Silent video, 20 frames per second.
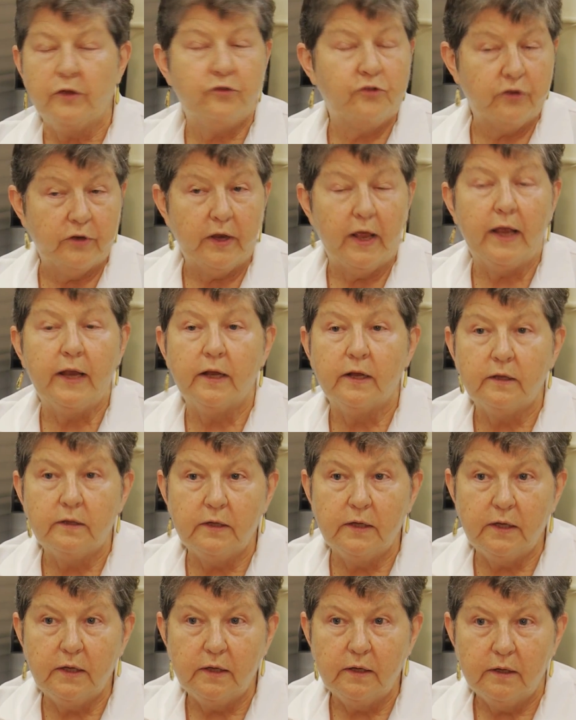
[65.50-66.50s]

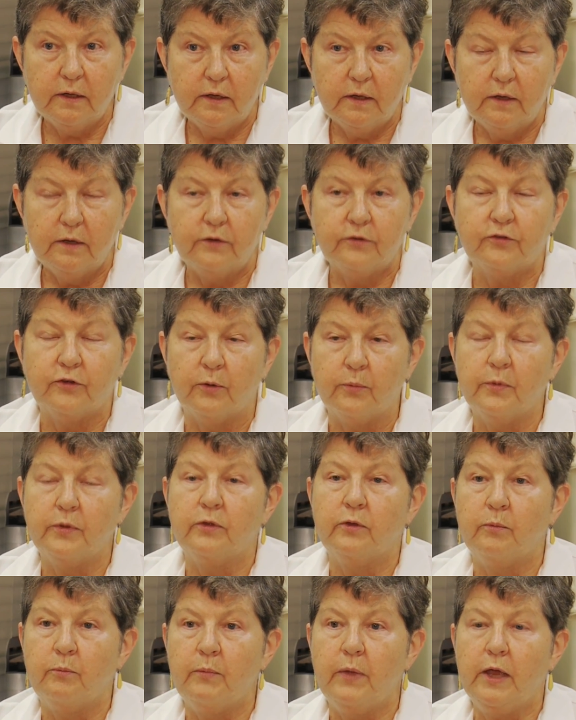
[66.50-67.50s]
genetically some of
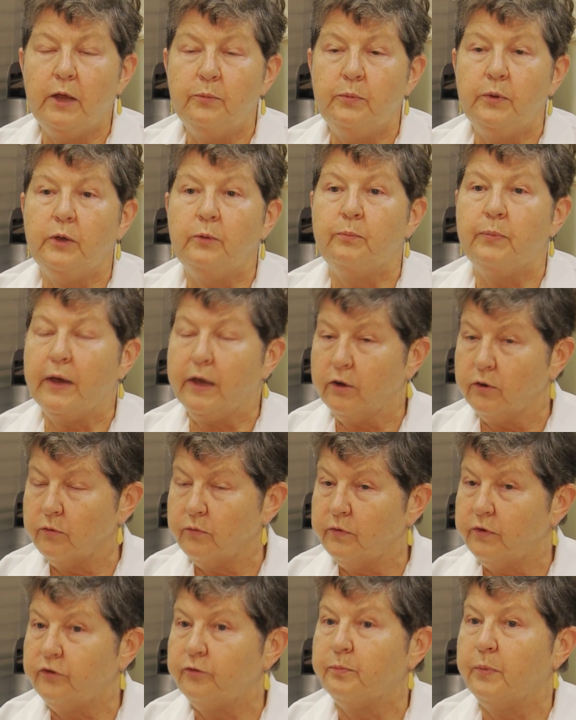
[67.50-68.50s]
them may be better
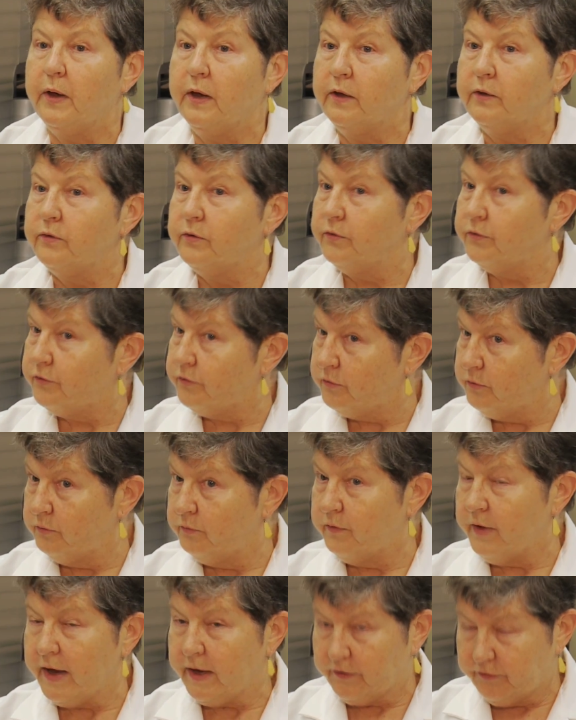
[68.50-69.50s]
responders to
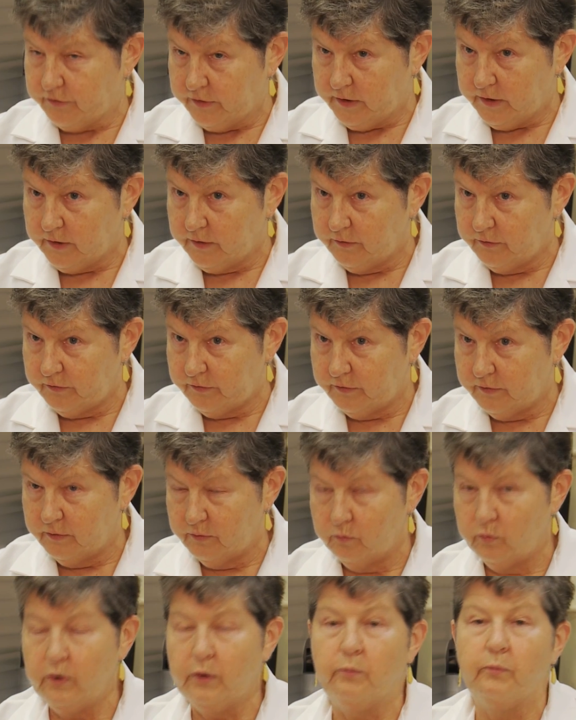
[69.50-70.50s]
vaccines.
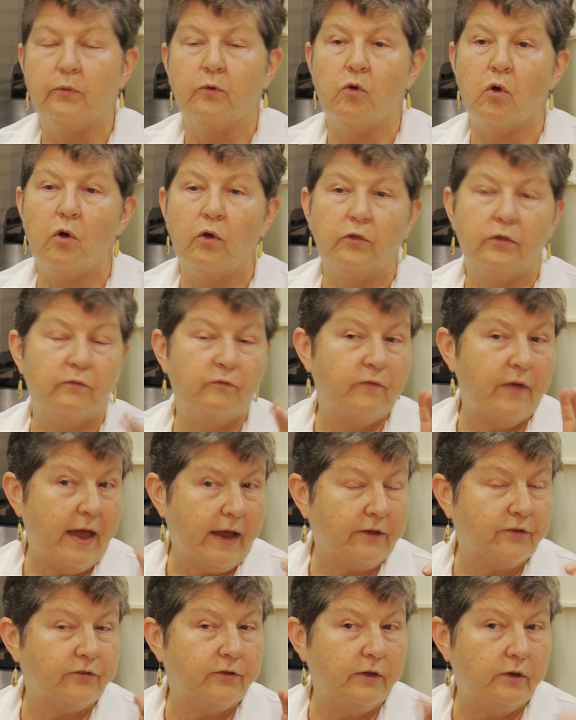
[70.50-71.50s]
We call them
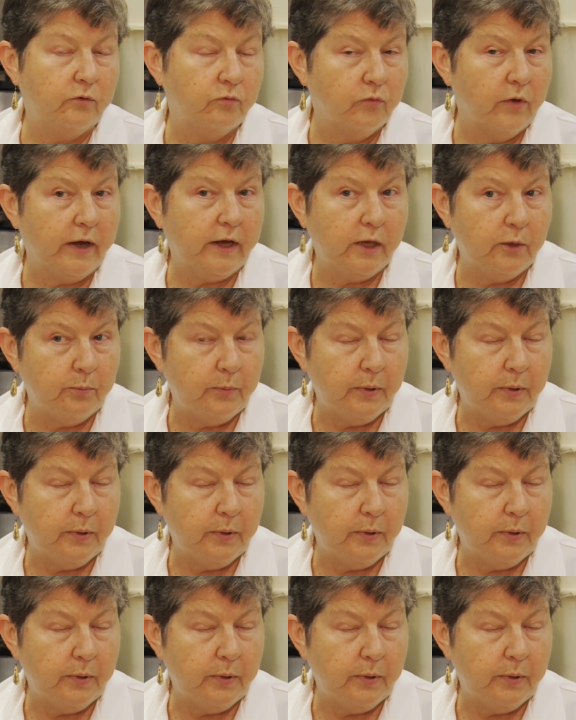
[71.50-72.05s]
vaccine ready